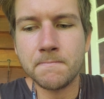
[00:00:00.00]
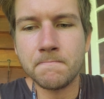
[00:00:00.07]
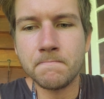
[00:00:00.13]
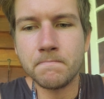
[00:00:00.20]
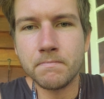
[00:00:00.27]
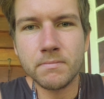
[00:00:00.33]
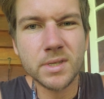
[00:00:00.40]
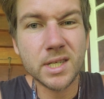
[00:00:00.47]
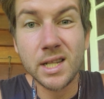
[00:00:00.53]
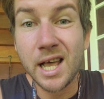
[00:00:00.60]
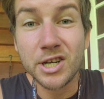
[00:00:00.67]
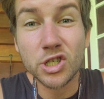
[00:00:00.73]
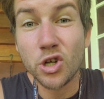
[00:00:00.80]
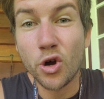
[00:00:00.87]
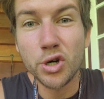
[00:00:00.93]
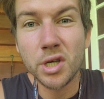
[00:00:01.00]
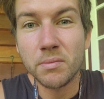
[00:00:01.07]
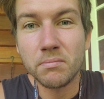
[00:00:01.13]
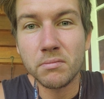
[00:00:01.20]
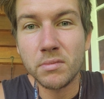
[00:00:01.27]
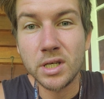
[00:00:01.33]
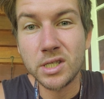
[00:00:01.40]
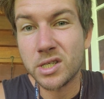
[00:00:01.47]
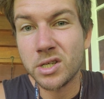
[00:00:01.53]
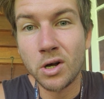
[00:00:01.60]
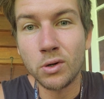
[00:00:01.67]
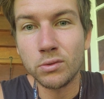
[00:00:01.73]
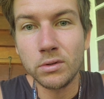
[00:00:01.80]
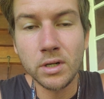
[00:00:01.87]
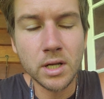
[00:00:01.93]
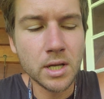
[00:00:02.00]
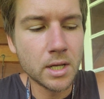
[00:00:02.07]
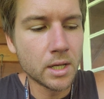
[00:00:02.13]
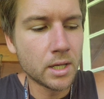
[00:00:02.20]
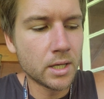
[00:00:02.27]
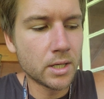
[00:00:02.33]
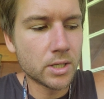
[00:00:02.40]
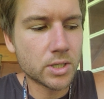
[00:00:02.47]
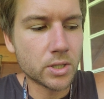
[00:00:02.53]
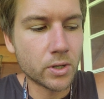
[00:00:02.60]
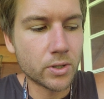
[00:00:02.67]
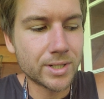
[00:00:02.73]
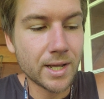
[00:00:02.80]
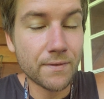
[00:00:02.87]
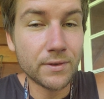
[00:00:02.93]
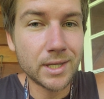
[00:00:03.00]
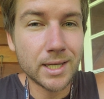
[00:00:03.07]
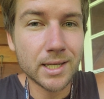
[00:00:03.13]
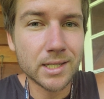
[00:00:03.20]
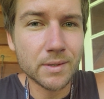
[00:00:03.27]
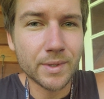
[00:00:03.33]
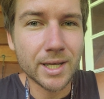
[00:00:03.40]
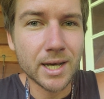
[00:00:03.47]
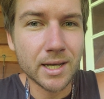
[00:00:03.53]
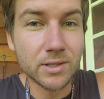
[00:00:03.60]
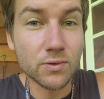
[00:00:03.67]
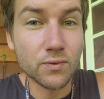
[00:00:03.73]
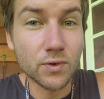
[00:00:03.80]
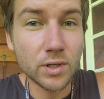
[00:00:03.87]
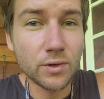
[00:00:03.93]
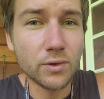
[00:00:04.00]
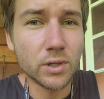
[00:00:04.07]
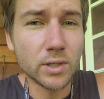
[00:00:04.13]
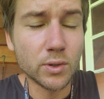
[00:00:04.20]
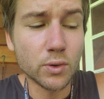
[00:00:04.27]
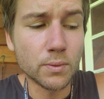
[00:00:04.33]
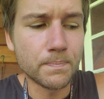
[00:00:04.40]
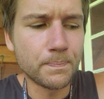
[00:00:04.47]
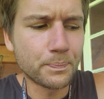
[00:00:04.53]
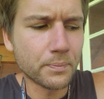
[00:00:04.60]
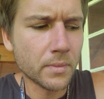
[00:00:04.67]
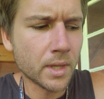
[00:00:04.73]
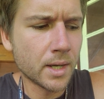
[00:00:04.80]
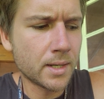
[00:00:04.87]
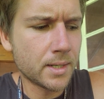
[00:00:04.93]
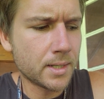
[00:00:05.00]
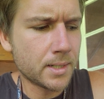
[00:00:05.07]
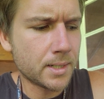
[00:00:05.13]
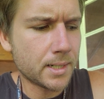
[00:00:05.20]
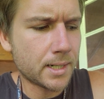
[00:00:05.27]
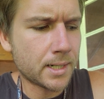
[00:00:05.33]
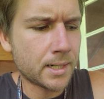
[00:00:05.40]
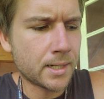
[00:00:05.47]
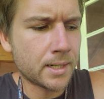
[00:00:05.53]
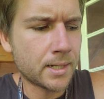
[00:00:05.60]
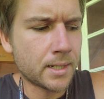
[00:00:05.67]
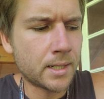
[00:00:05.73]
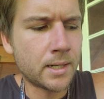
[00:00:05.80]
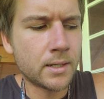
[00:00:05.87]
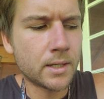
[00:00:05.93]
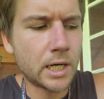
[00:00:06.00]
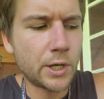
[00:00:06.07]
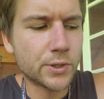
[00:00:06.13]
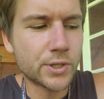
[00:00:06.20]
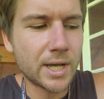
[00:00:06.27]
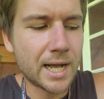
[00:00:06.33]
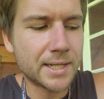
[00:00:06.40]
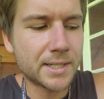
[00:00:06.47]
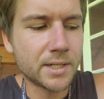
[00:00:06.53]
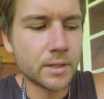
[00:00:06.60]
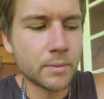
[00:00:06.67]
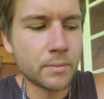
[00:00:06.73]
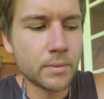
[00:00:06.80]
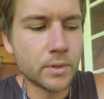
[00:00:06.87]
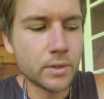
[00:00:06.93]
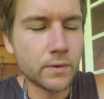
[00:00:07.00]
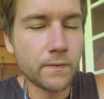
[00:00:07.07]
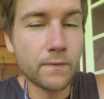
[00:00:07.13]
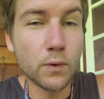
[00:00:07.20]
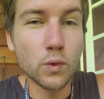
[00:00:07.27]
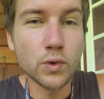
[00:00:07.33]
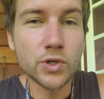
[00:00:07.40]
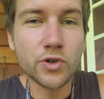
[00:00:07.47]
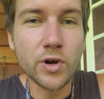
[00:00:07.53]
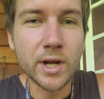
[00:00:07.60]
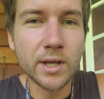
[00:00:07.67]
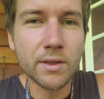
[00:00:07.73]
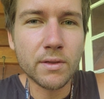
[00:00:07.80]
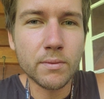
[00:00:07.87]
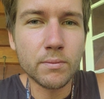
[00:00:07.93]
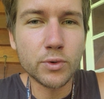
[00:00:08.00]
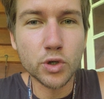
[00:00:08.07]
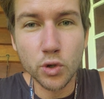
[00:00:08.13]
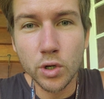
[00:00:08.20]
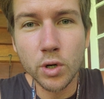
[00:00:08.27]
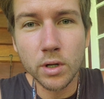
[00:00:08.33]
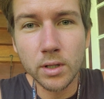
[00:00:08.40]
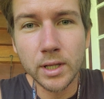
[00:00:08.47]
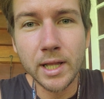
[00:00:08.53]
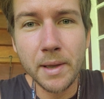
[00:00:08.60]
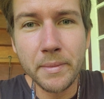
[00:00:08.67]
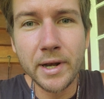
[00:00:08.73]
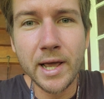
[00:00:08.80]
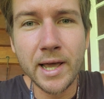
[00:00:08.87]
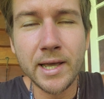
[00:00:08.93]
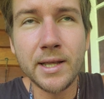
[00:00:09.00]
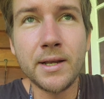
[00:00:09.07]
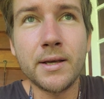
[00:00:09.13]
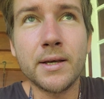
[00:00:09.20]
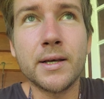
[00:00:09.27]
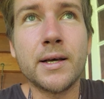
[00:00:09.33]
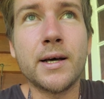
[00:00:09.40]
/ sodium. It's salt. So definitely get some of that. It's really, really good. I also had some full strength sugar lemonade,